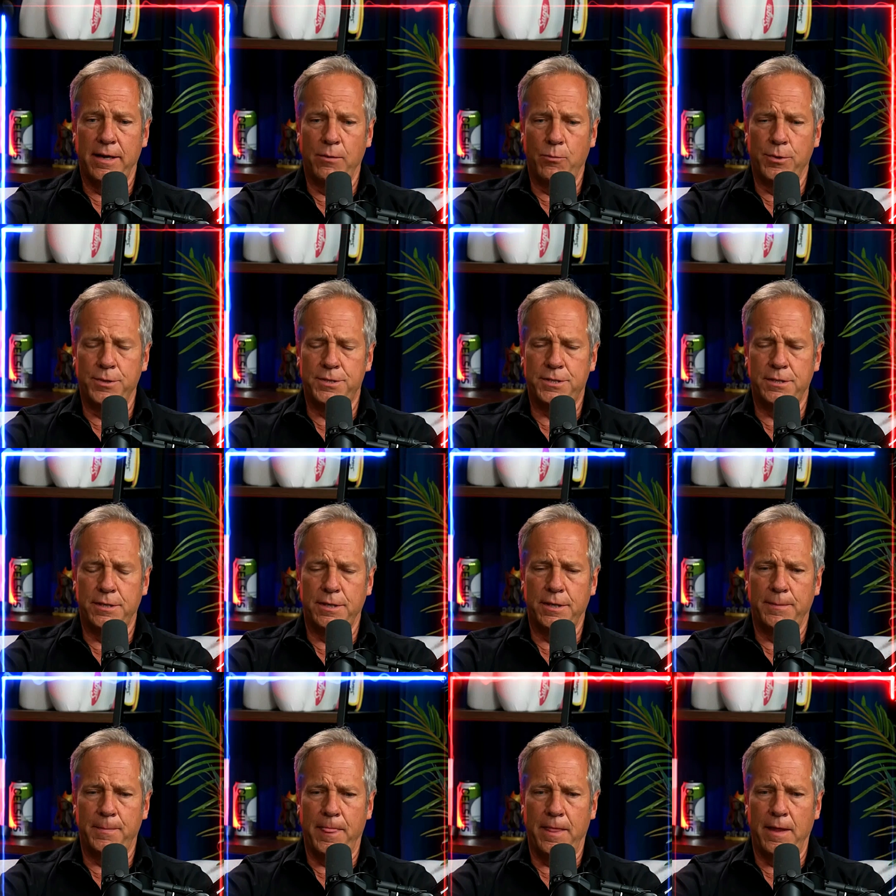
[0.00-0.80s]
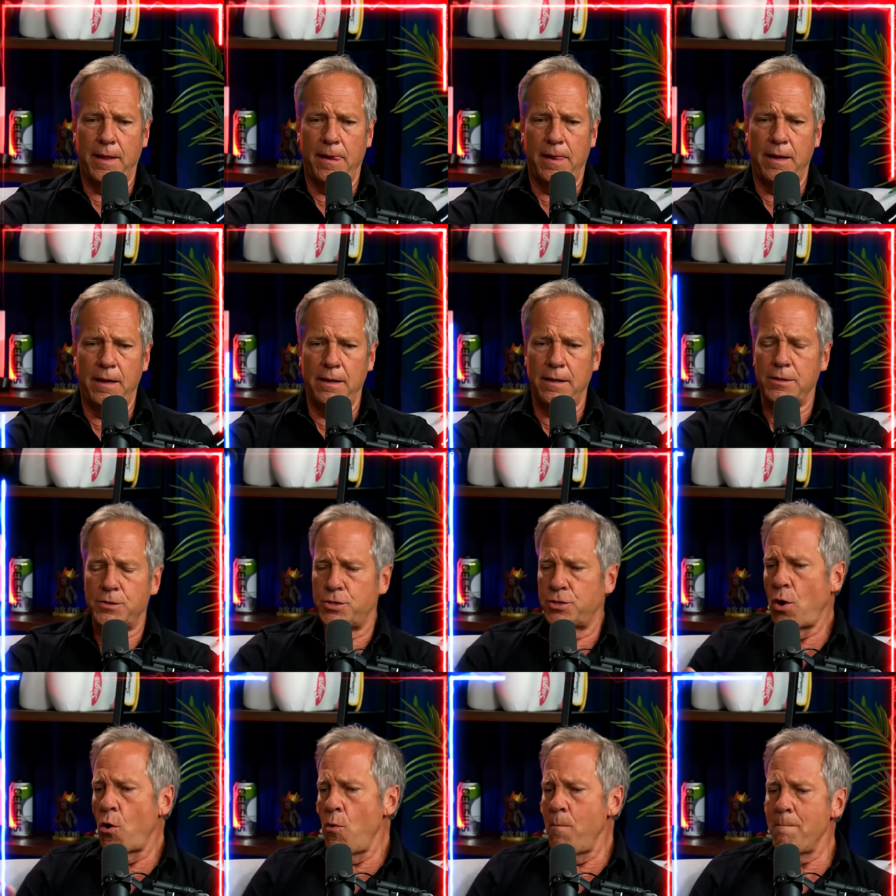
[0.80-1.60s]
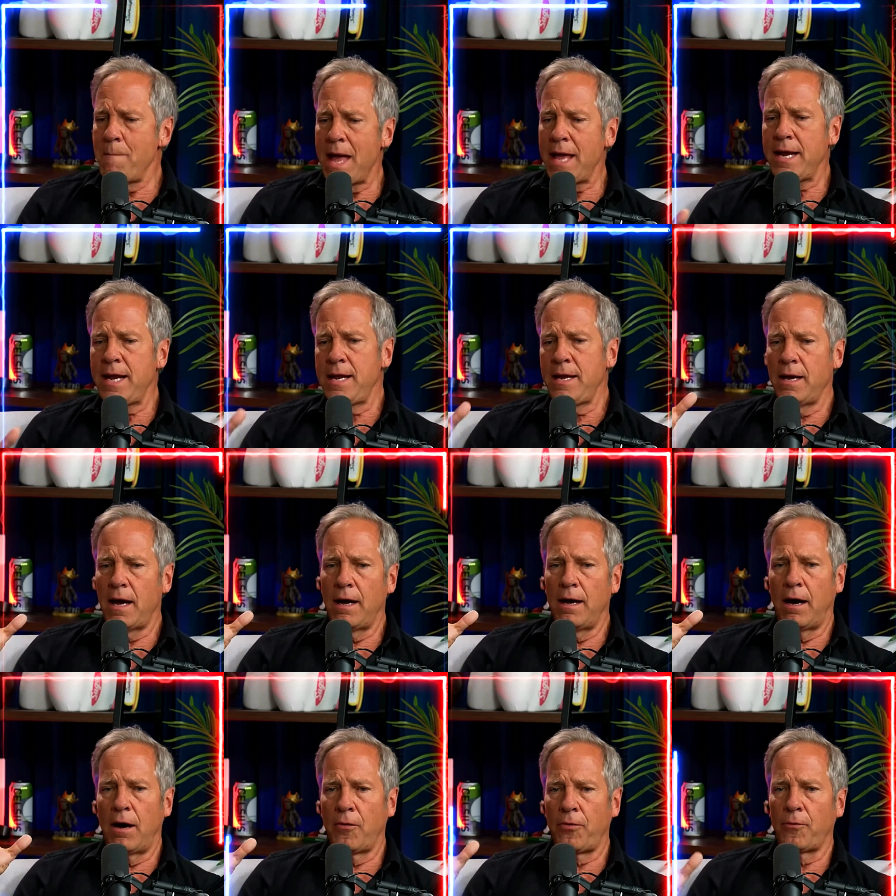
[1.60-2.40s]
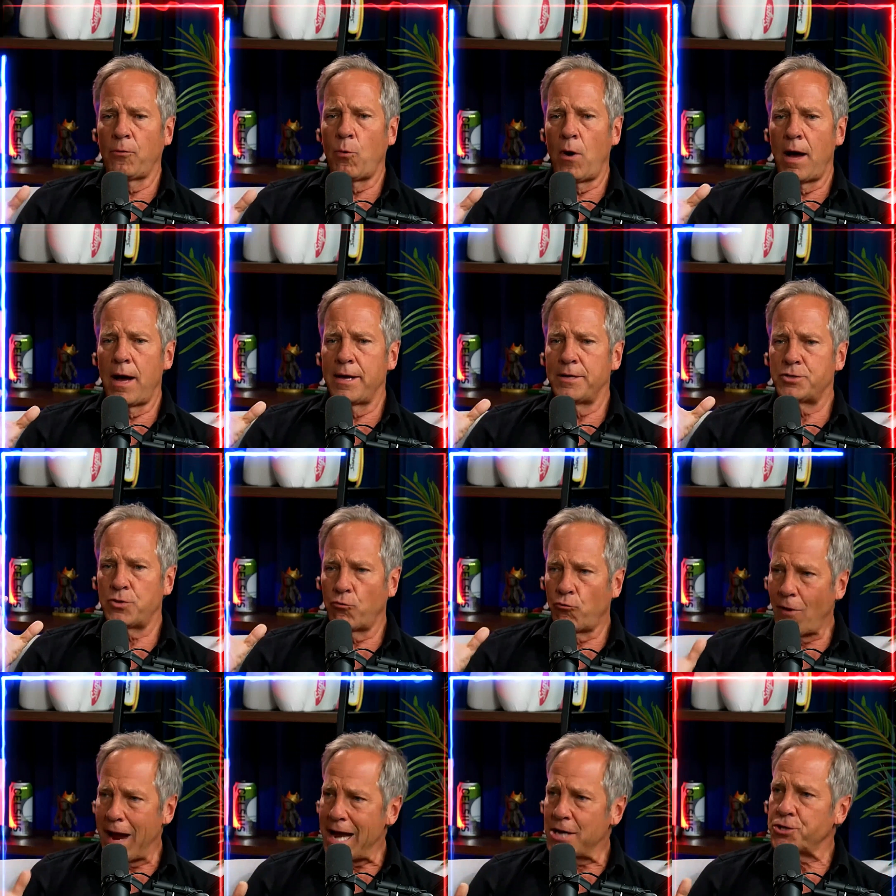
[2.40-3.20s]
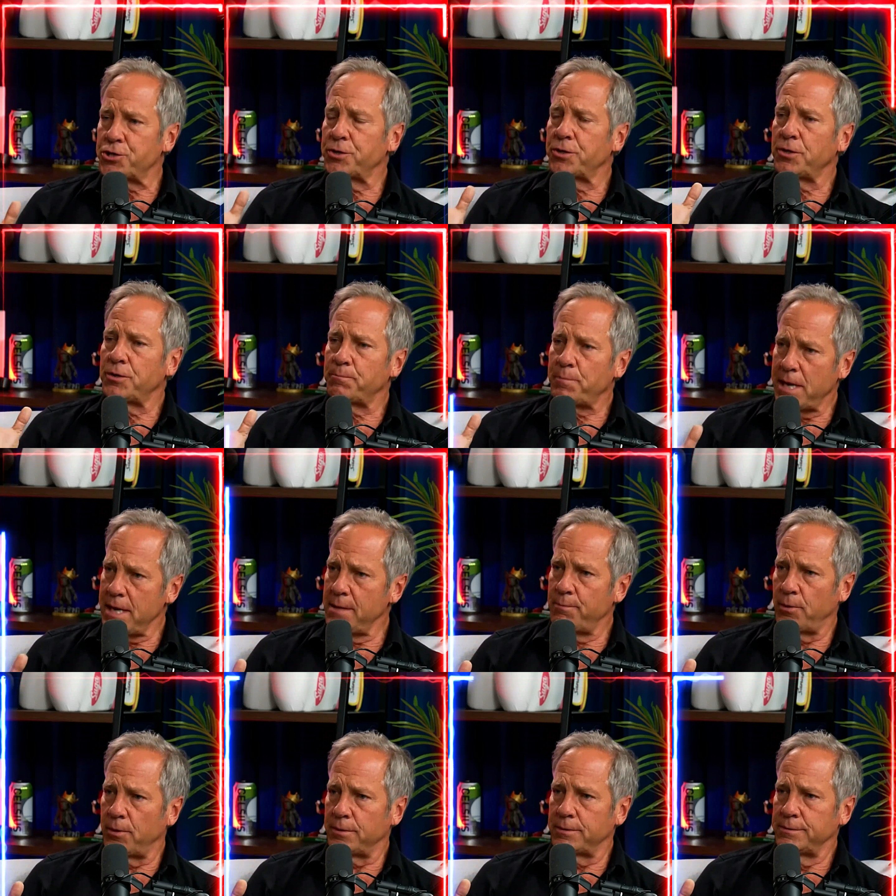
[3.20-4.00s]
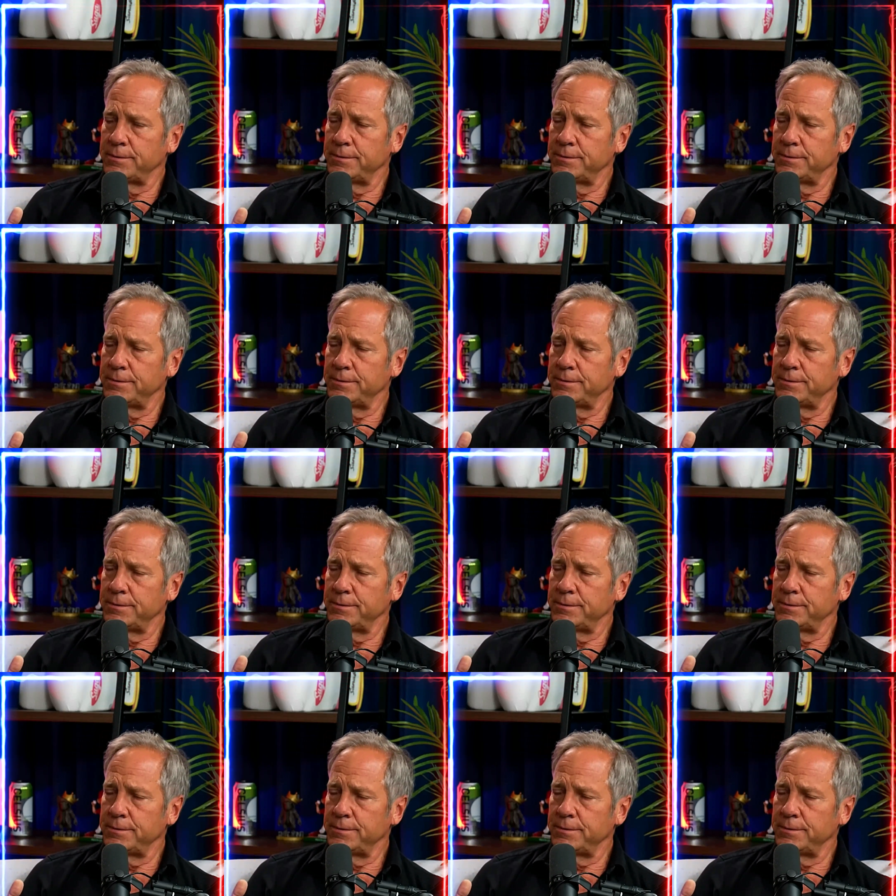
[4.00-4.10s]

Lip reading: It was so many otherwise rational people